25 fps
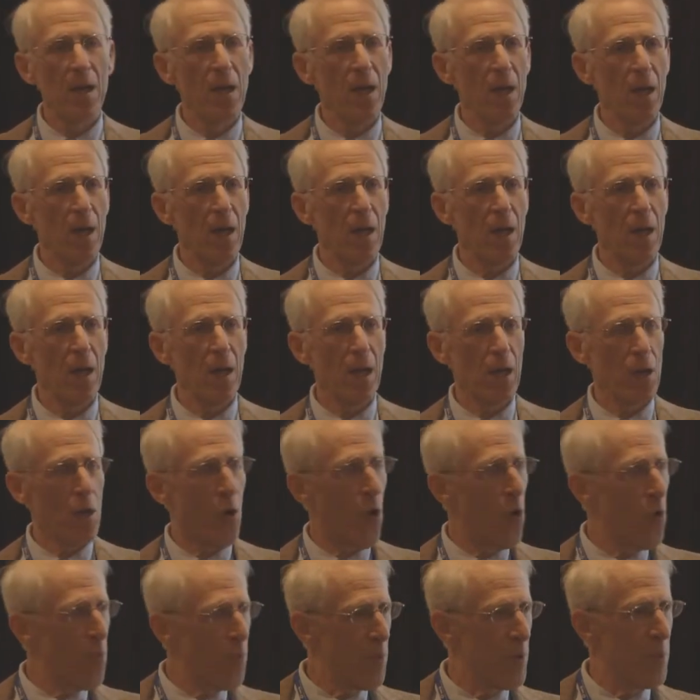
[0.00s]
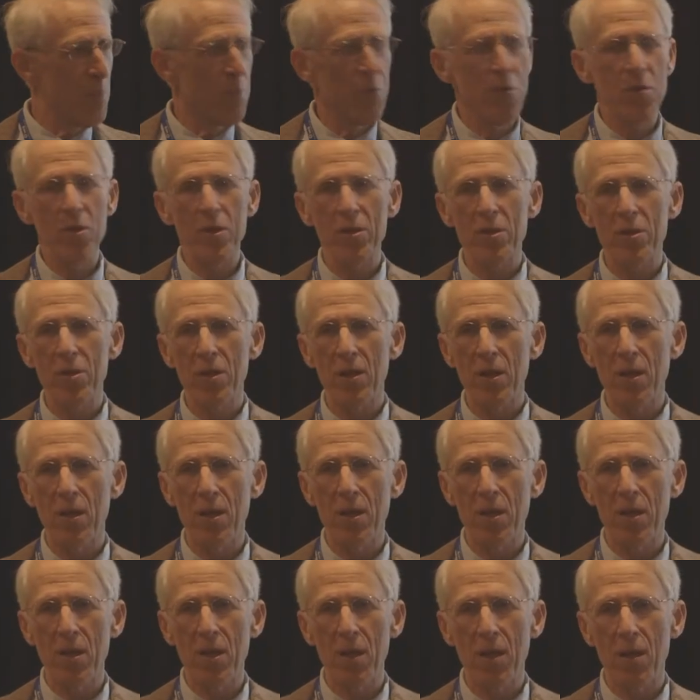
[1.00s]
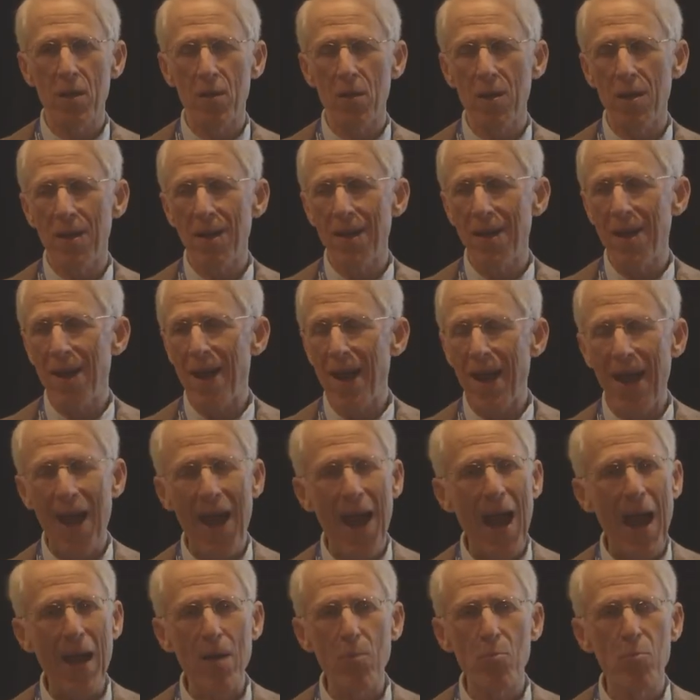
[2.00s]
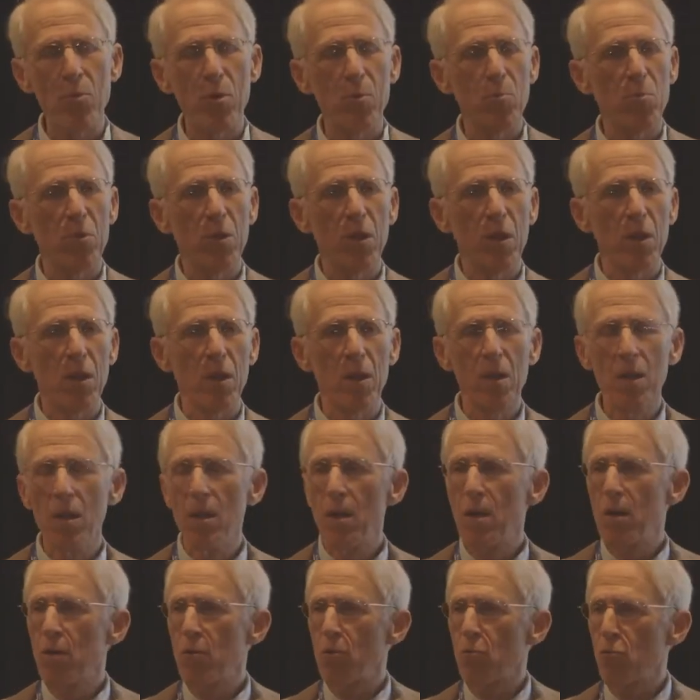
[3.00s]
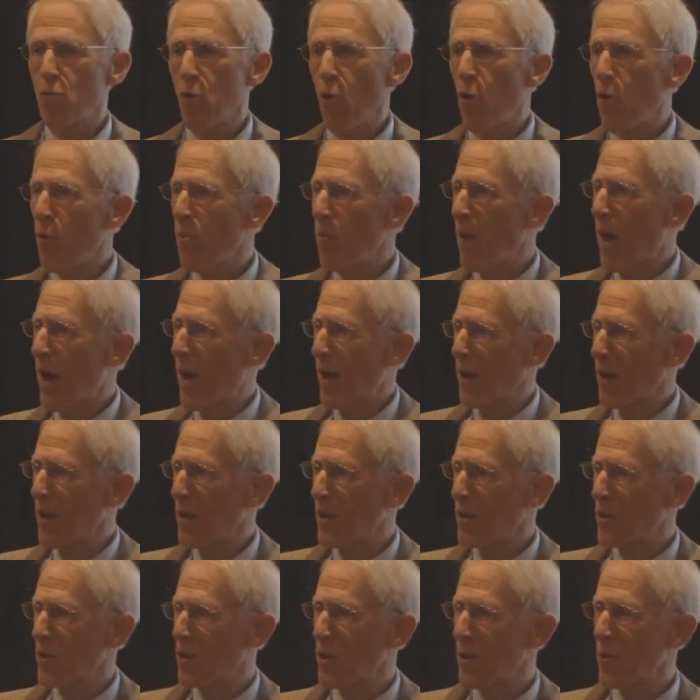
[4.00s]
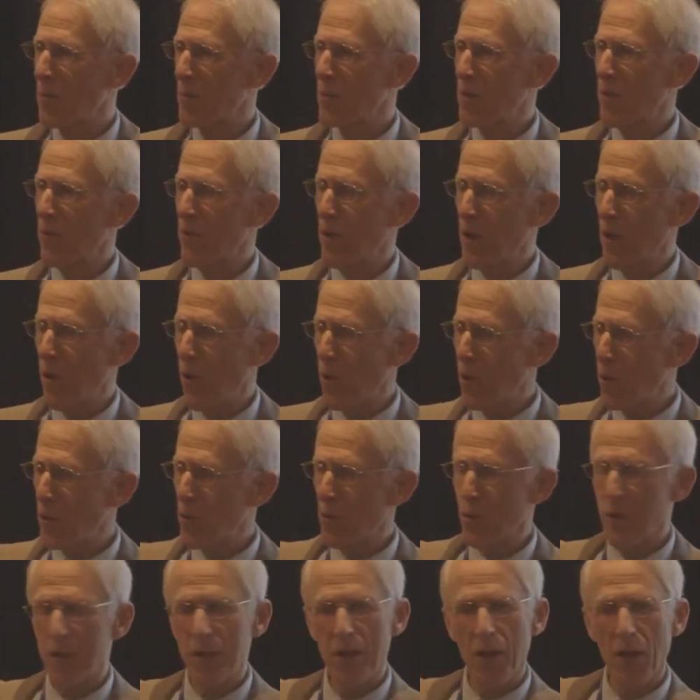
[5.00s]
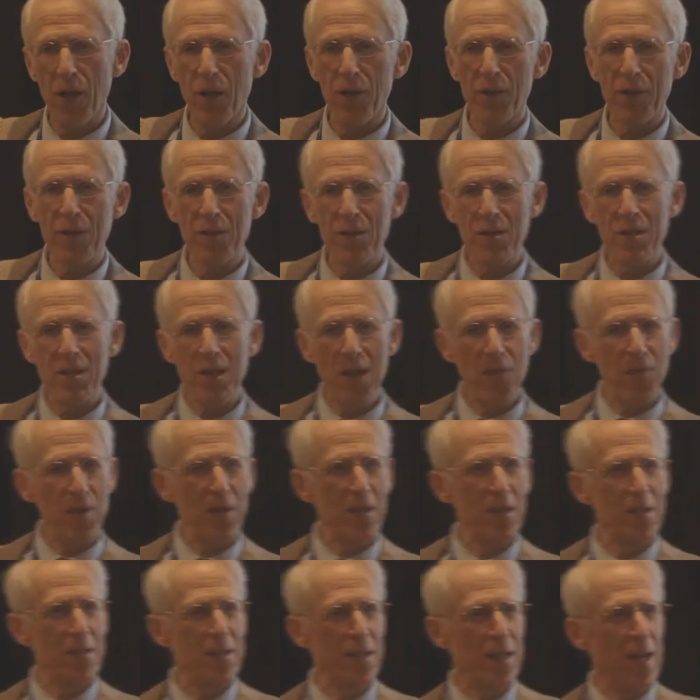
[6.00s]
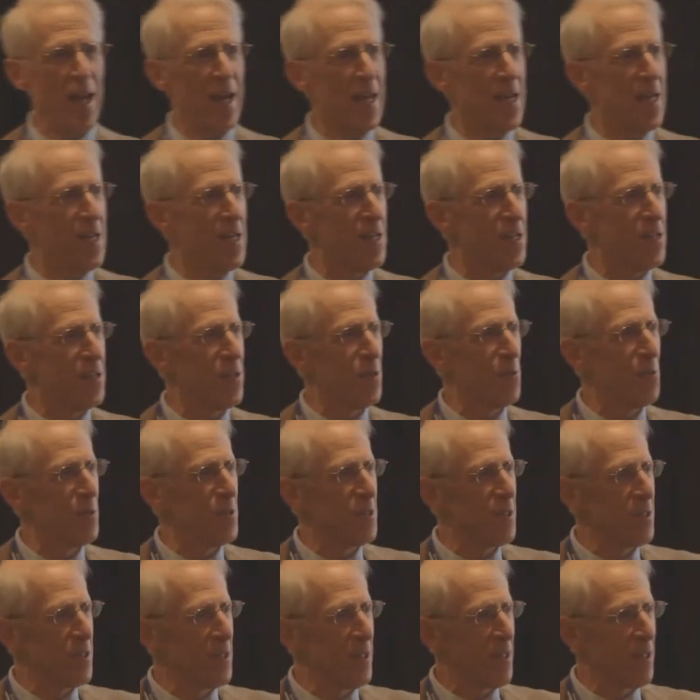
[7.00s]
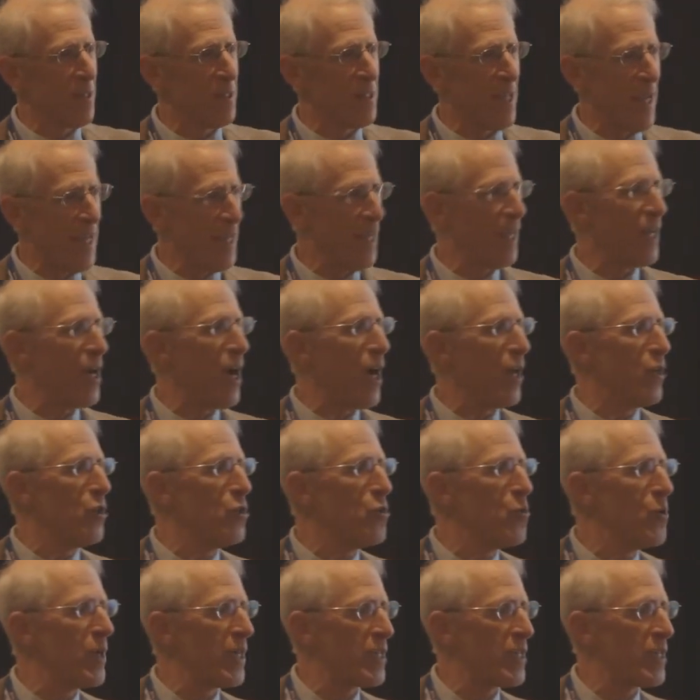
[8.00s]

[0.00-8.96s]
an open person, an admirable role model in terms of an older adult in his 70s and 80s who was taking on new